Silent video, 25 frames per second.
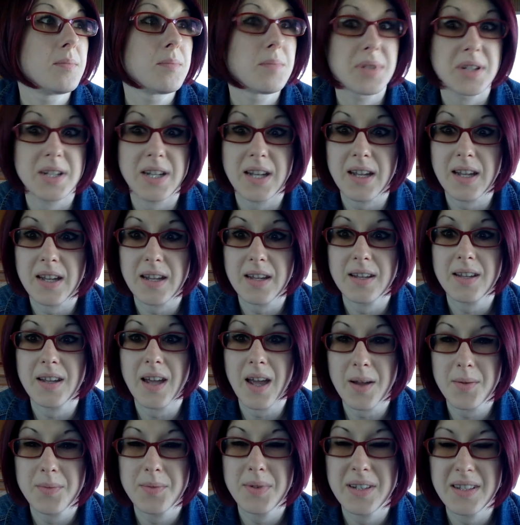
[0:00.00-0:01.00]
But I,
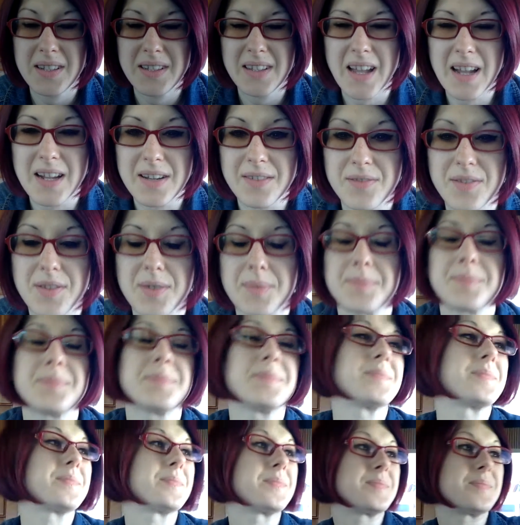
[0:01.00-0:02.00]
I read a lot of them.